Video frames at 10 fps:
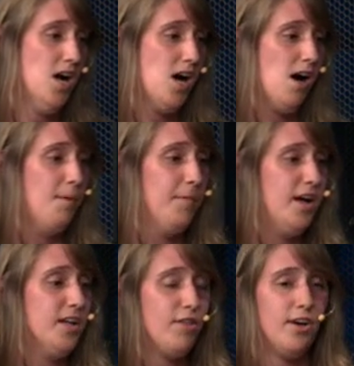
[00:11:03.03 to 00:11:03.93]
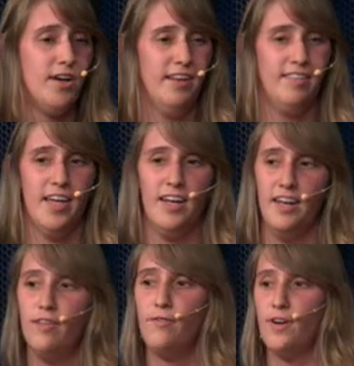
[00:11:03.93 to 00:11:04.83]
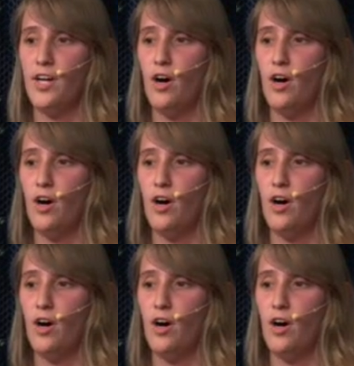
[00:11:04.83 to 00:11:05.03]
Another is that it is very